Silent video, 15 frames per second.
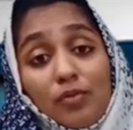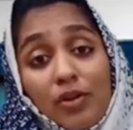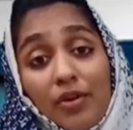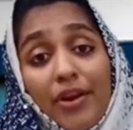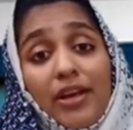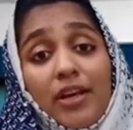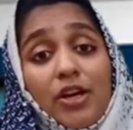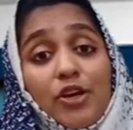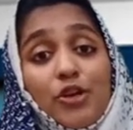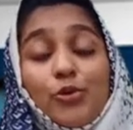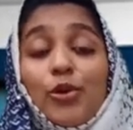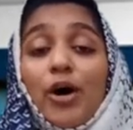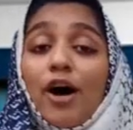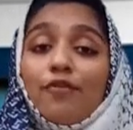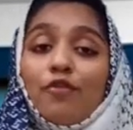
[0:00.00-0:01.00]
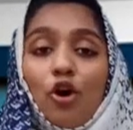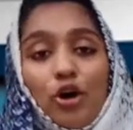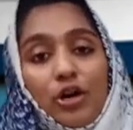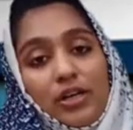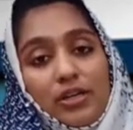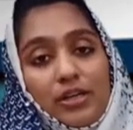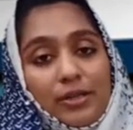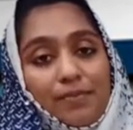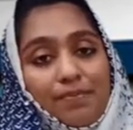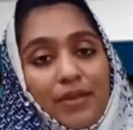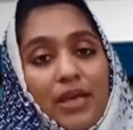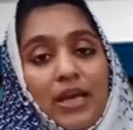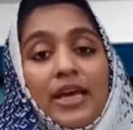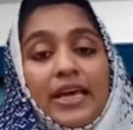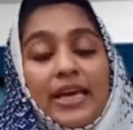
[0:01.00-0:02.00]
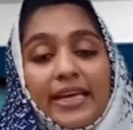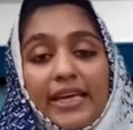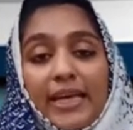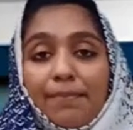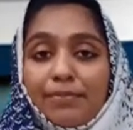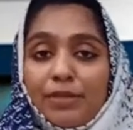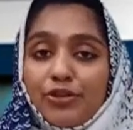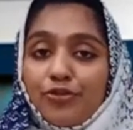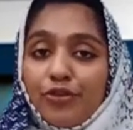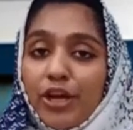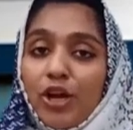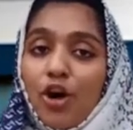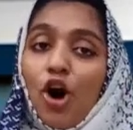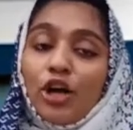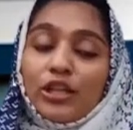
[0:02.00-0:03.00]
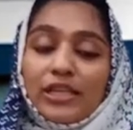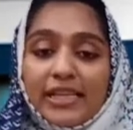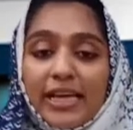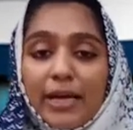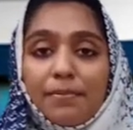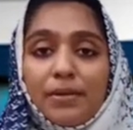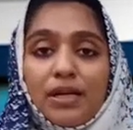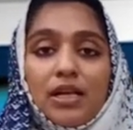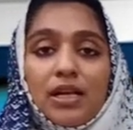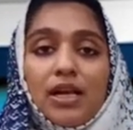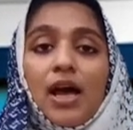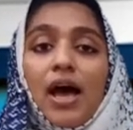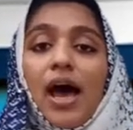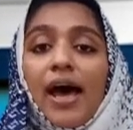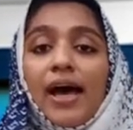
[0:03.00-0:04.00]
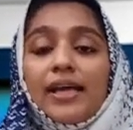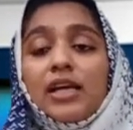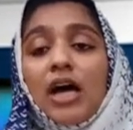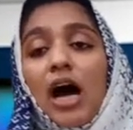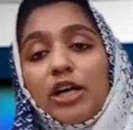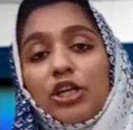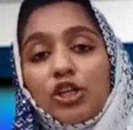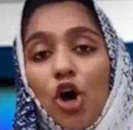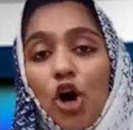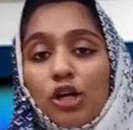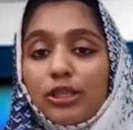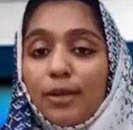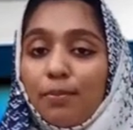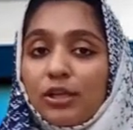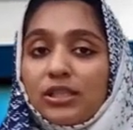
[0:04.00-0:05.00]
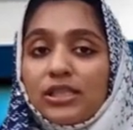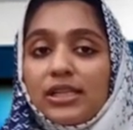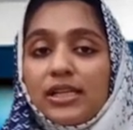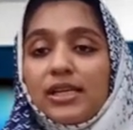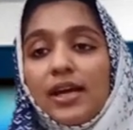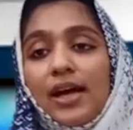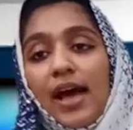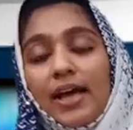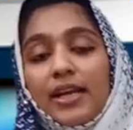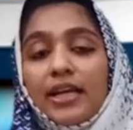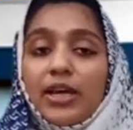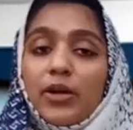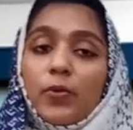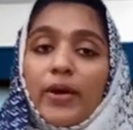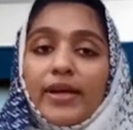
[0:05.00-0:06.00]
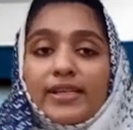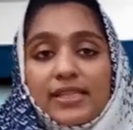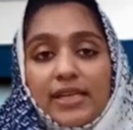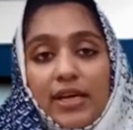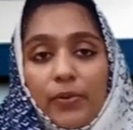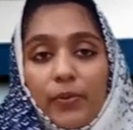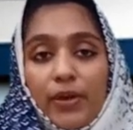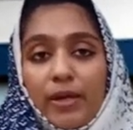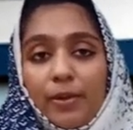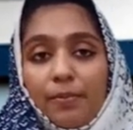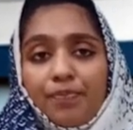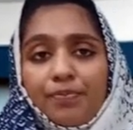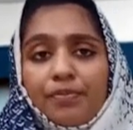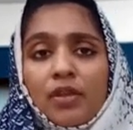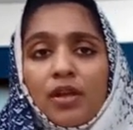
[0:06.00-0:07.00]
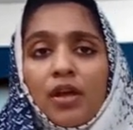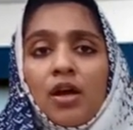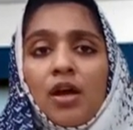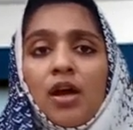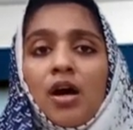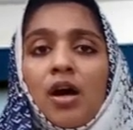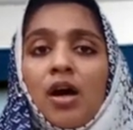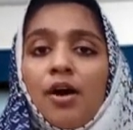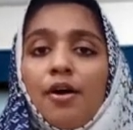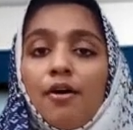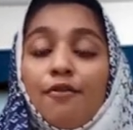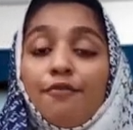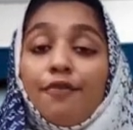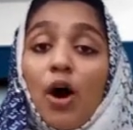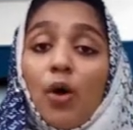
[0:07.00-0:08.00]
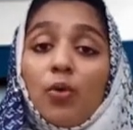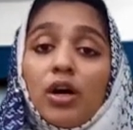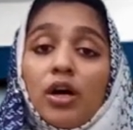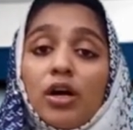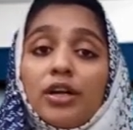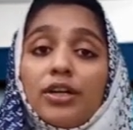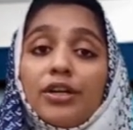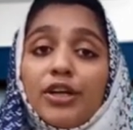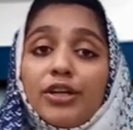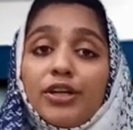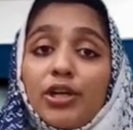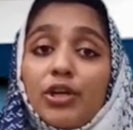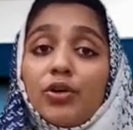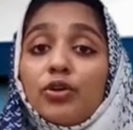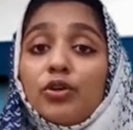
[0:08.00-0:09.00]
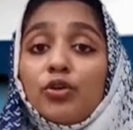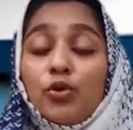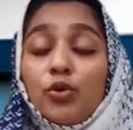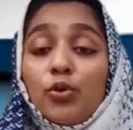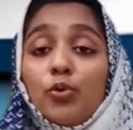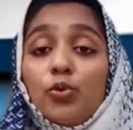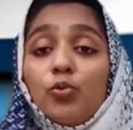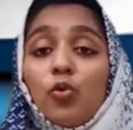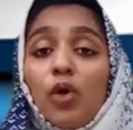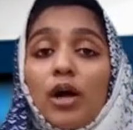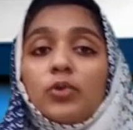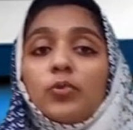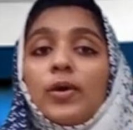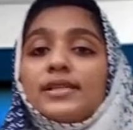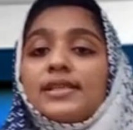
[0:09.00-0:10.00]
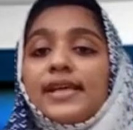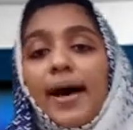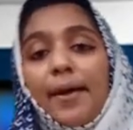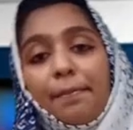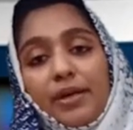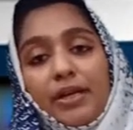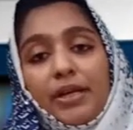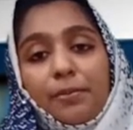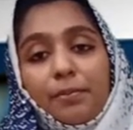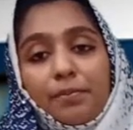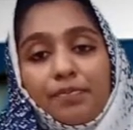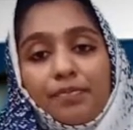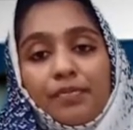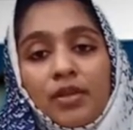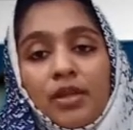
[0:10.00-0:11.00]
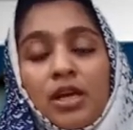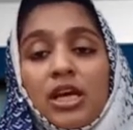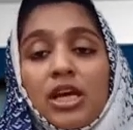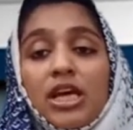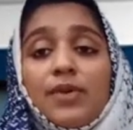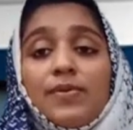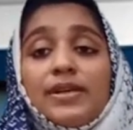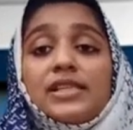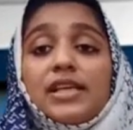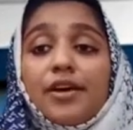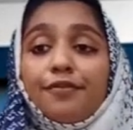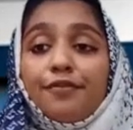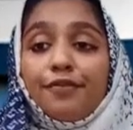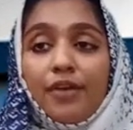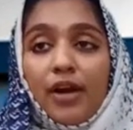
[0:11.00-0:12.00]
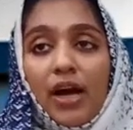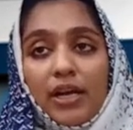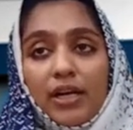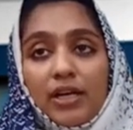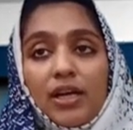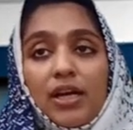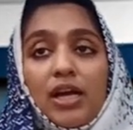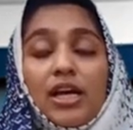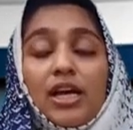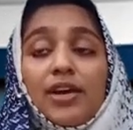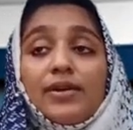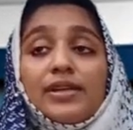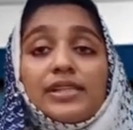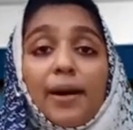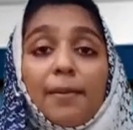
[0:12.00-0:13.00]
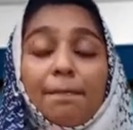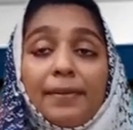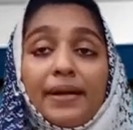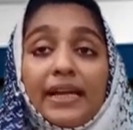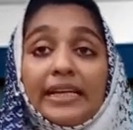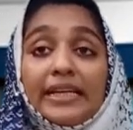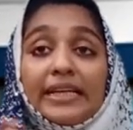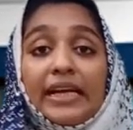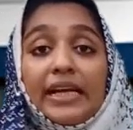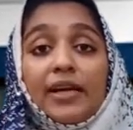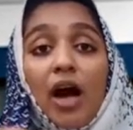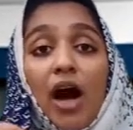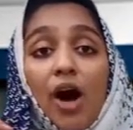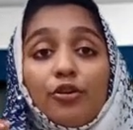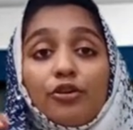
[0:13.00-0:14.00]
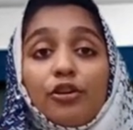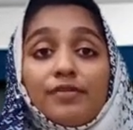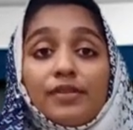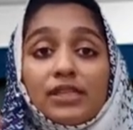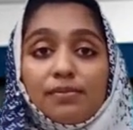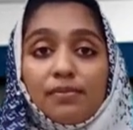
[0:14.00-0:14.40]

drink you have ordered." He kept the tray on the table and uncorked the bottle, and he went away. Fowler did not know what was happening. He was afraid. He was completely out of his